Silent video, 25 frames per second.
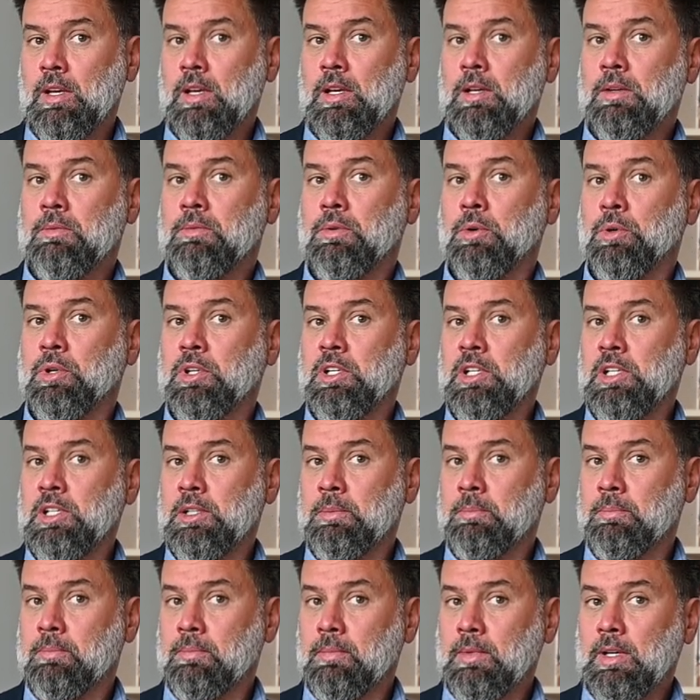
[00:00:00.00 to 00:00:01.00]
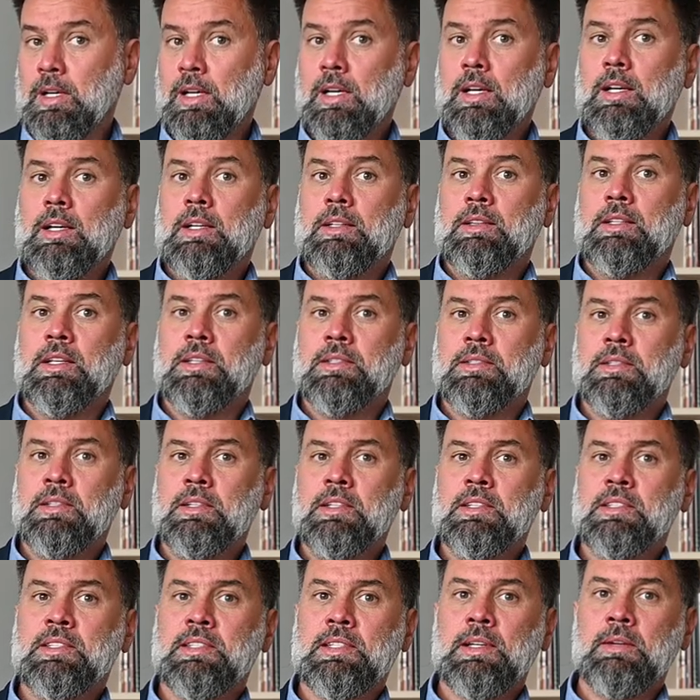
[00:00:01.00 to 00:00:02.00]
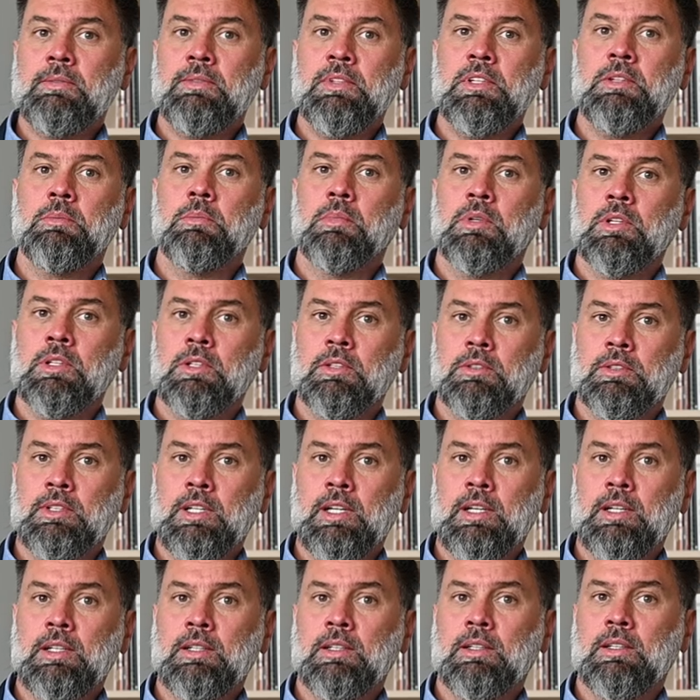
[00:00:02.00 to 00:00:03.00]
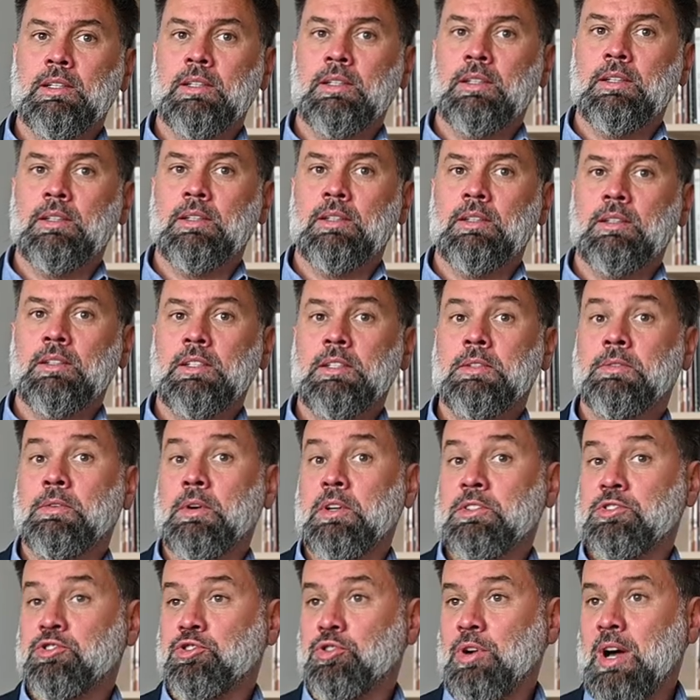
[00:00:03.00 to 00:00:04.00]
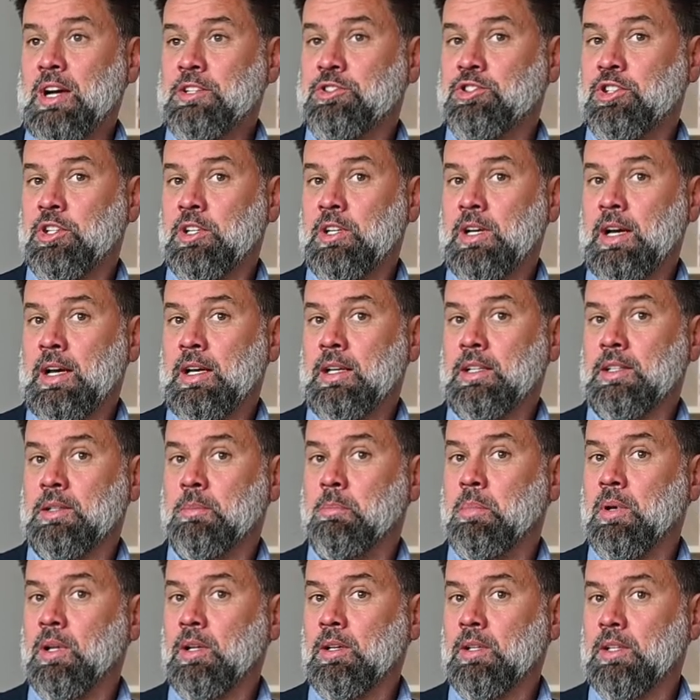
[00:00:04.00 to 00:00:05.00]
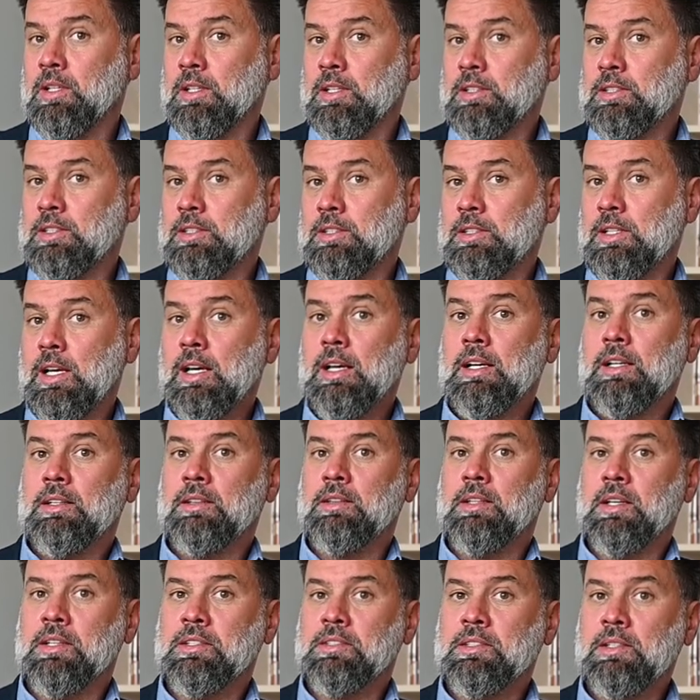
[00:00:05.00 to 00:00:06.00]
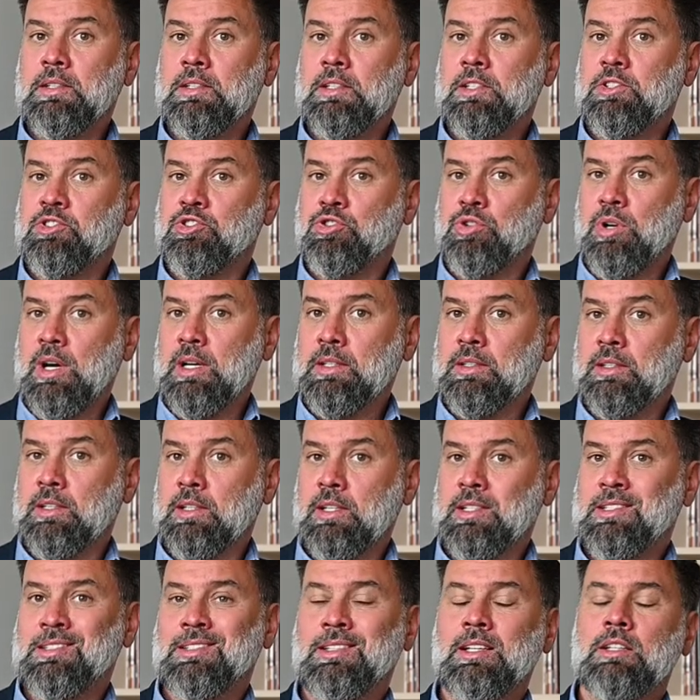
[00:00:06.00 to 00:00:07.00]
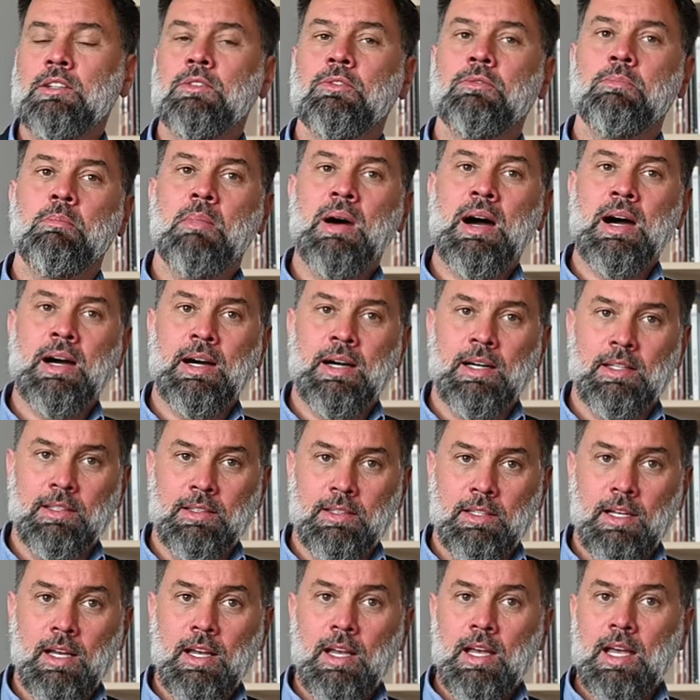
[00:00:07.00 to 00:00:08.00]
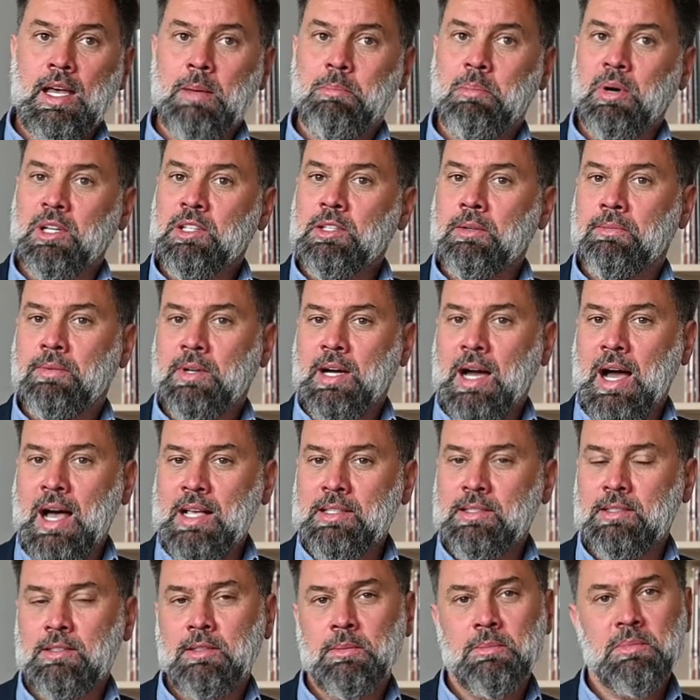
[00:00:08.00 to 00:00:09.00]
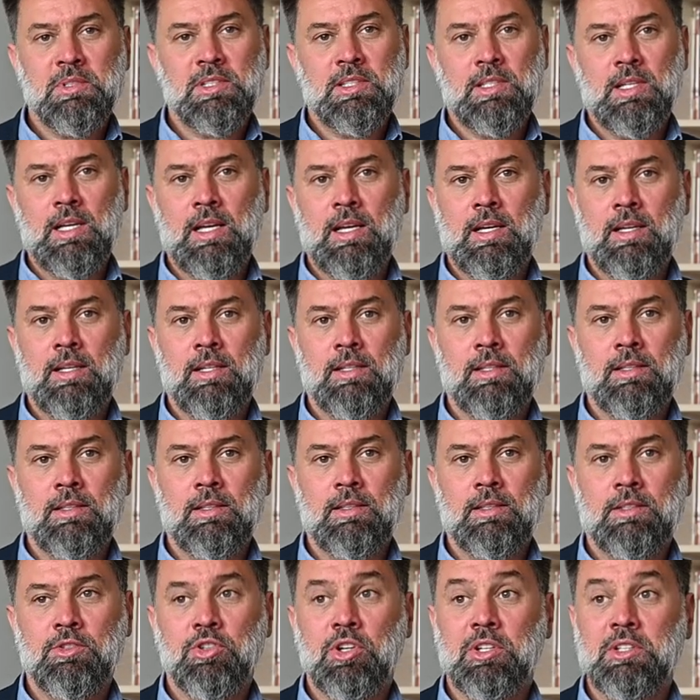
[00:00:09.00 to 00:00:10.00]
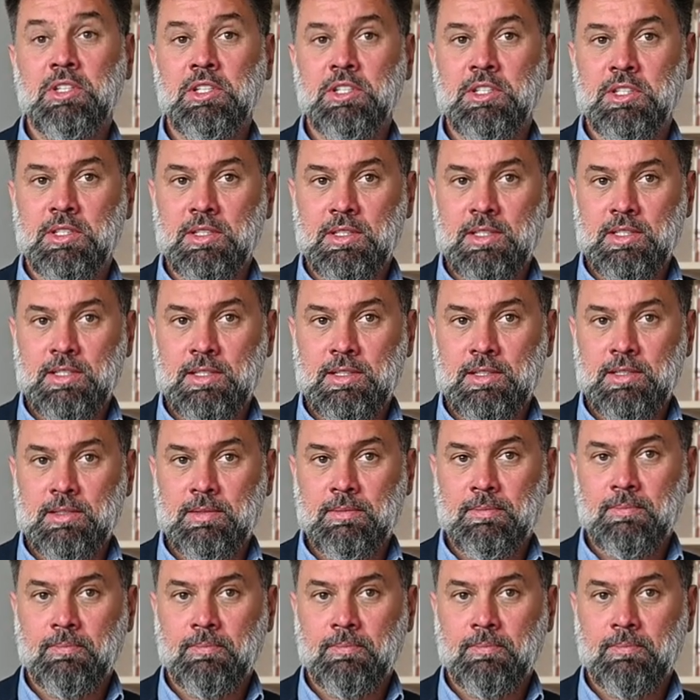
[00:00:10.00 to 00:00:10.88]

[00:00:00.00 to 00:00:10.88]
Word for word: For him, the city is something more than infrastructure and buildings. The city is rather a state of mind, a body of customs and traditions.